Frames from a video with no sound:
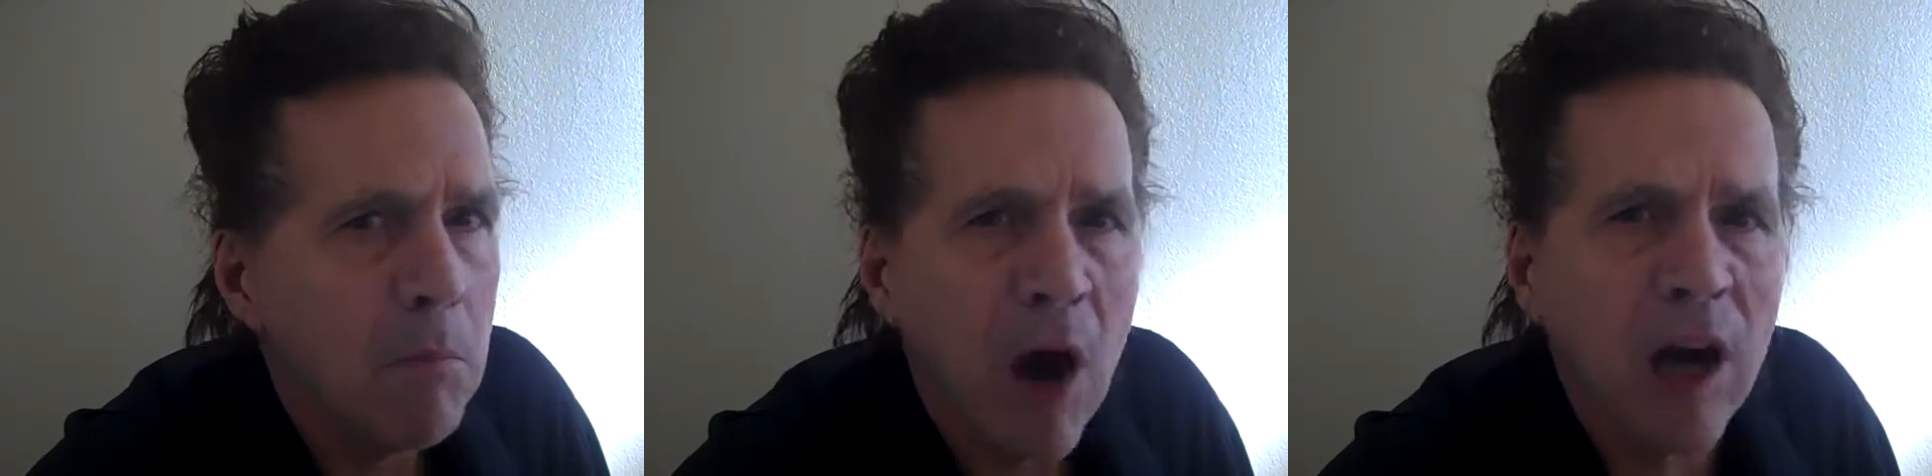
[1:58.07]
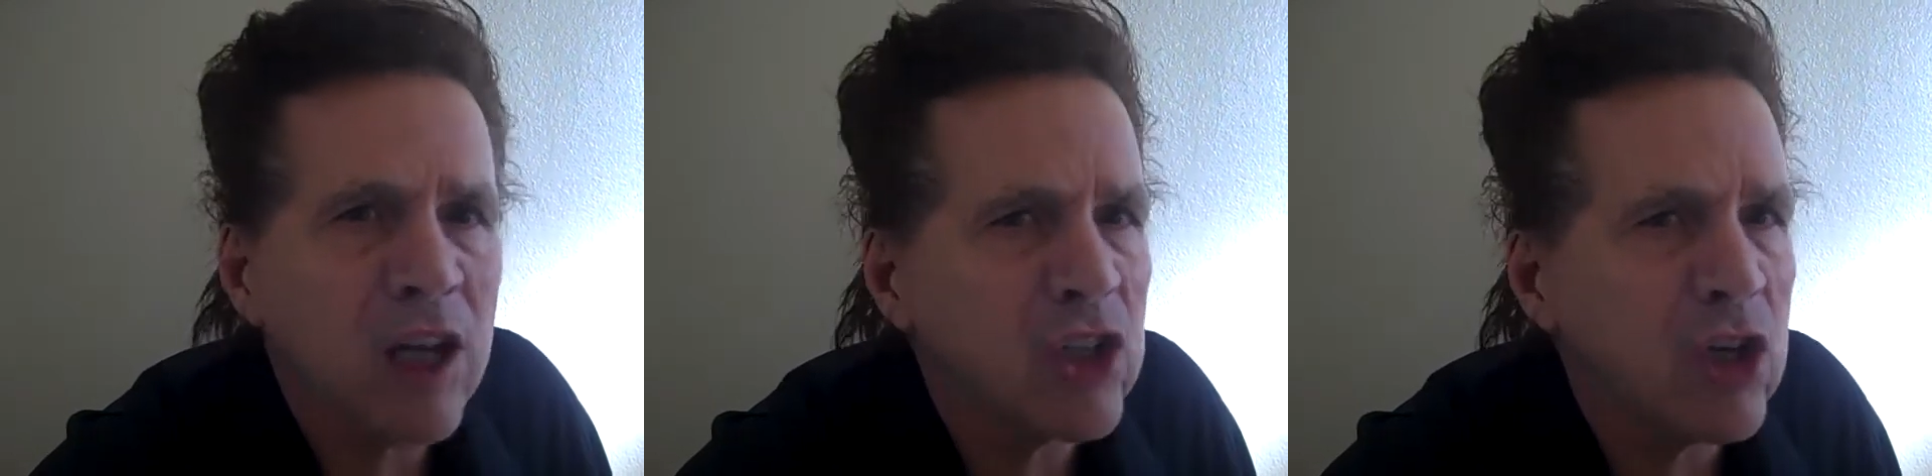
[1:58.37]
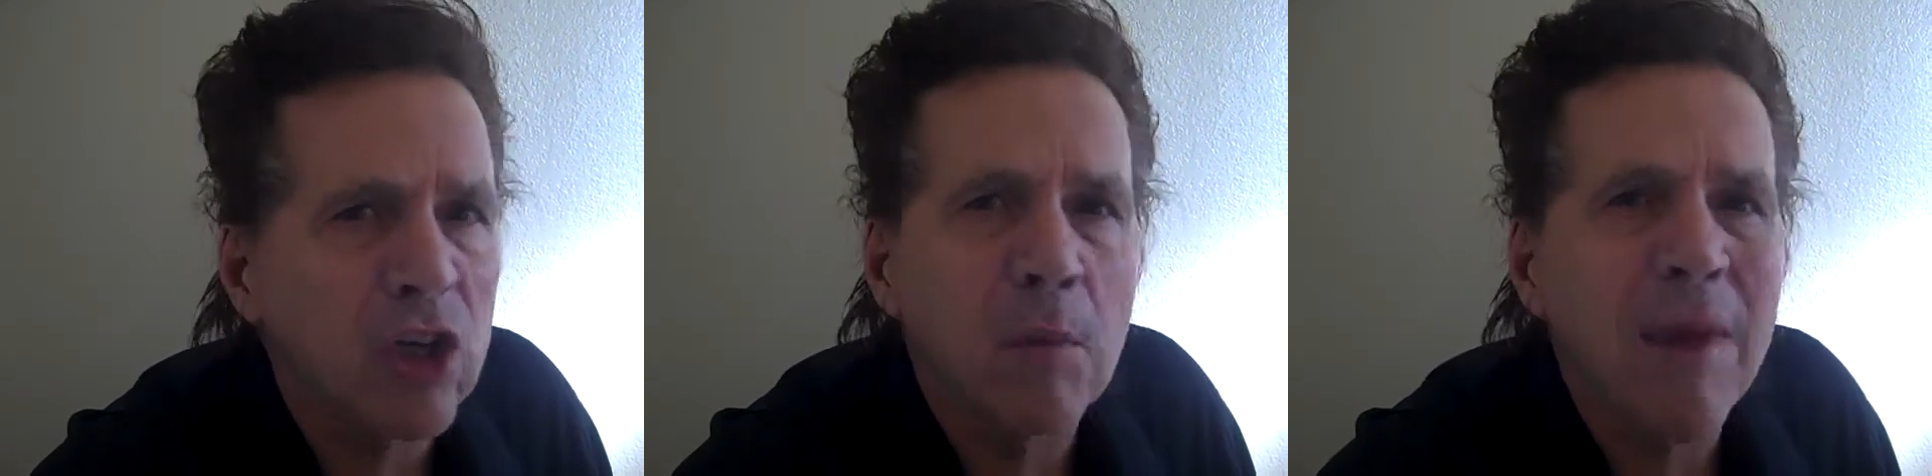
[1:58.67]
Market's
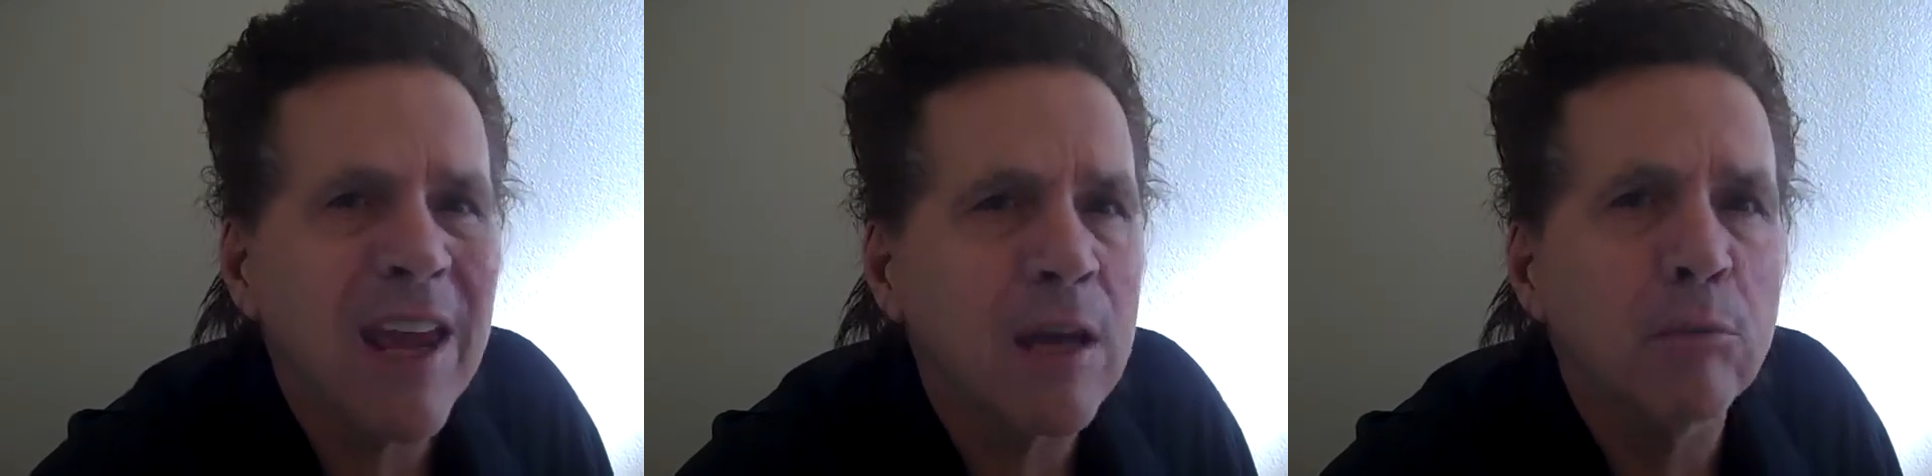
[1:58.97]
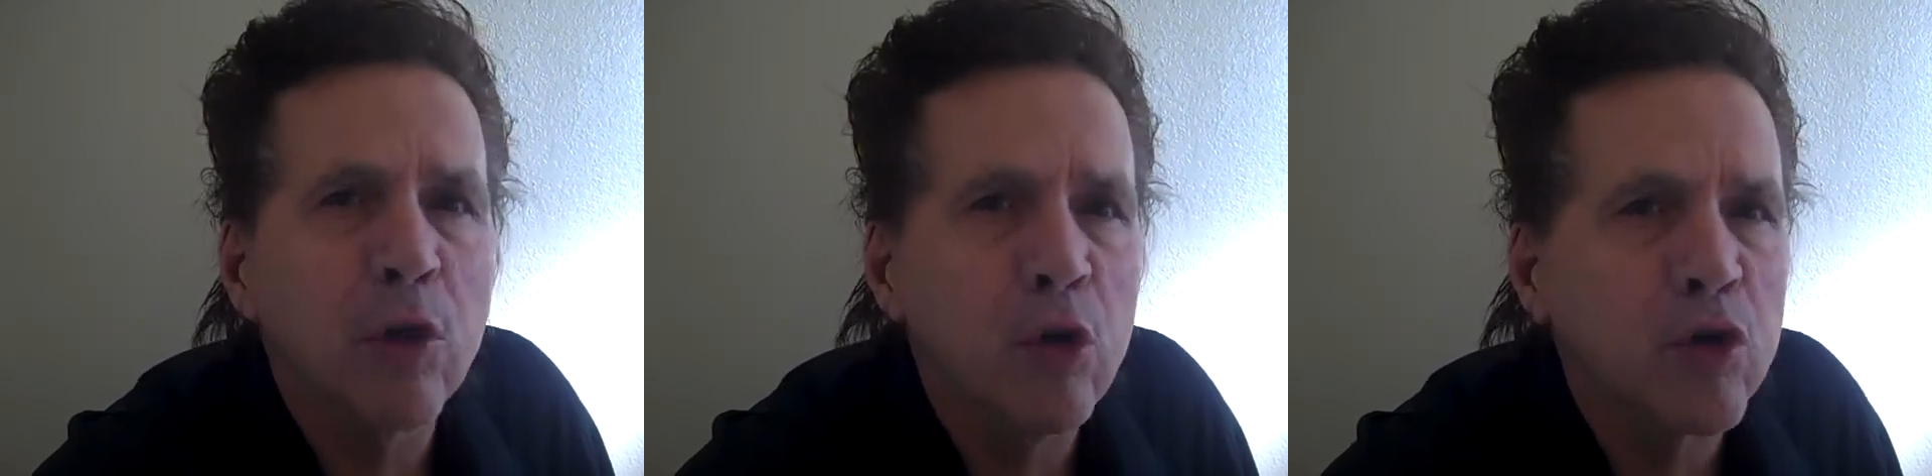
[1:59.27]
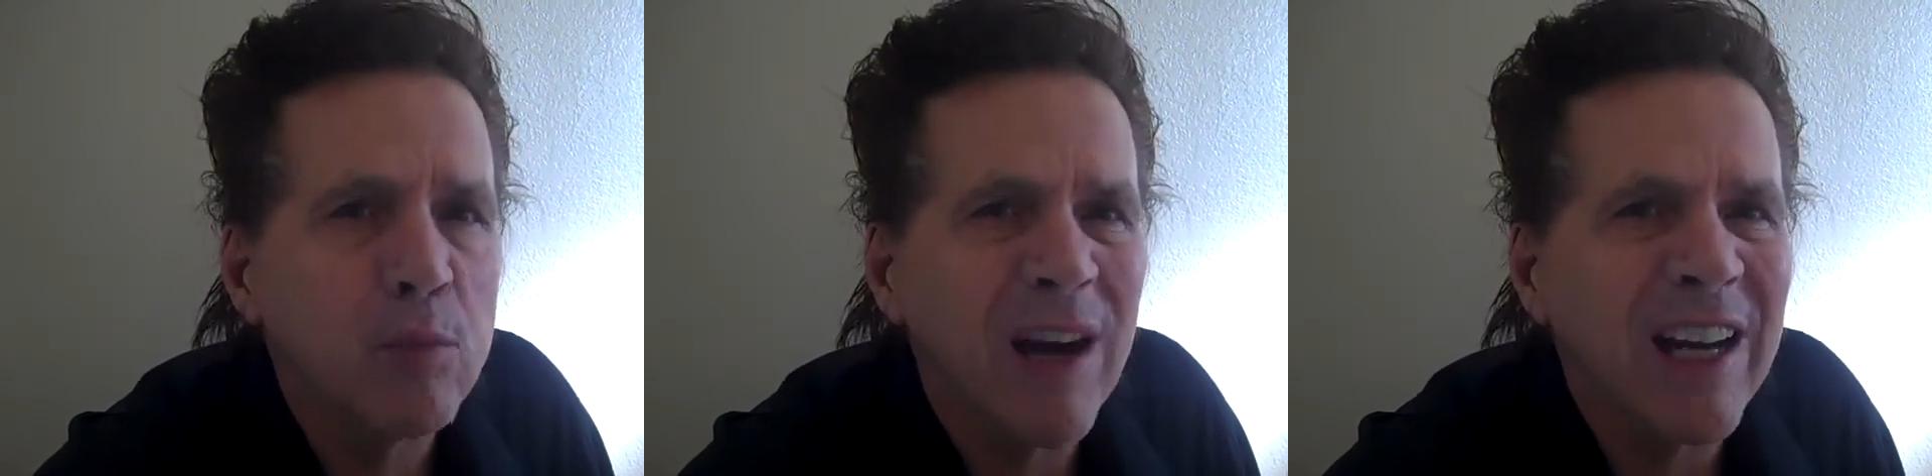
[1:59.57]
going to make them
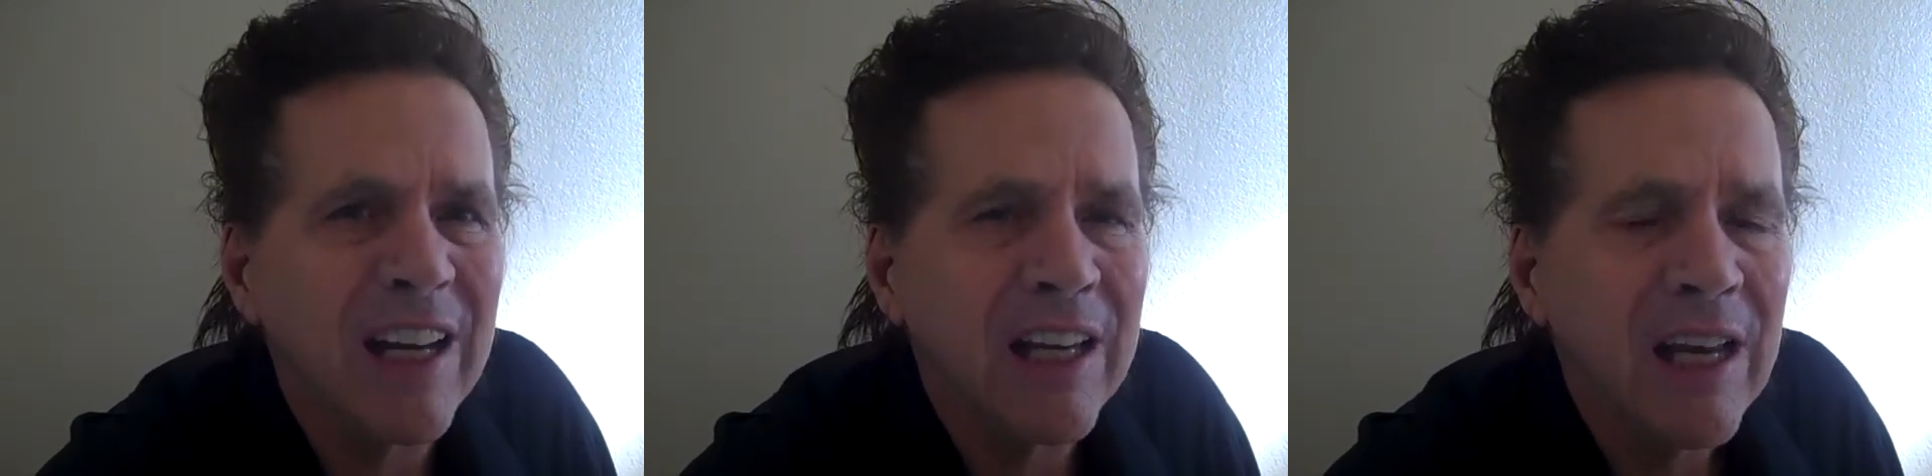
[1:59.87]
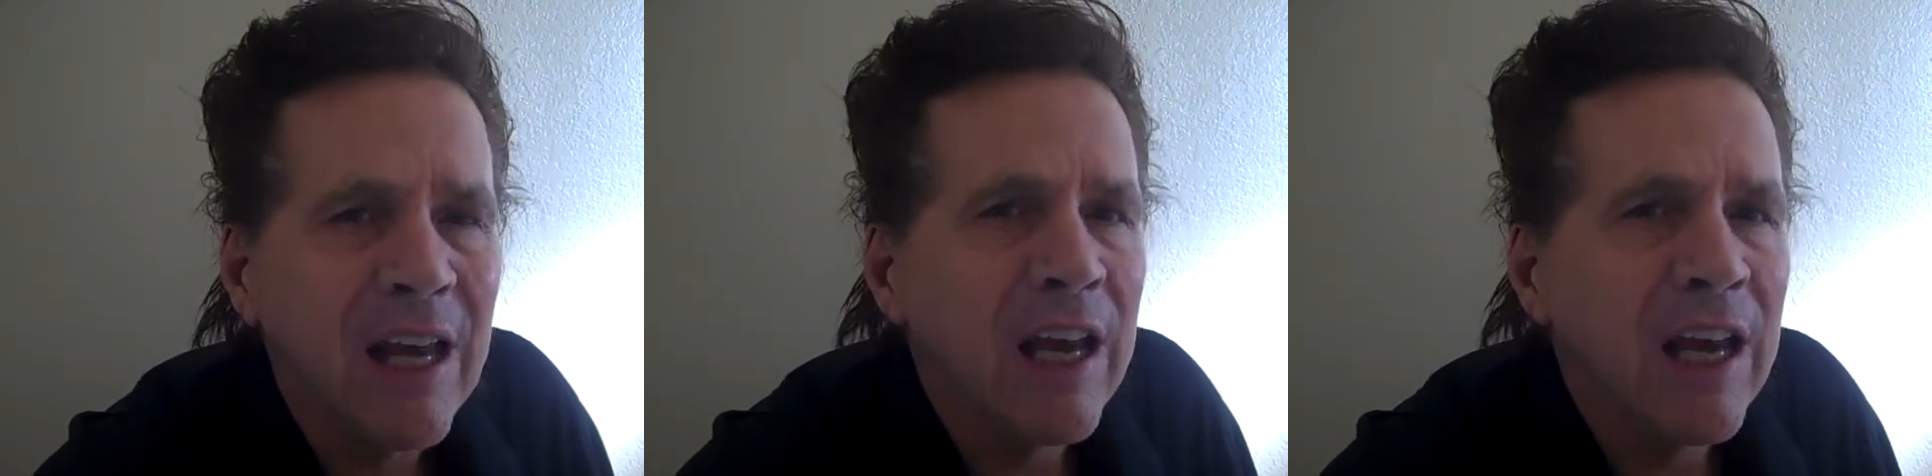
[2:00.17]
lose money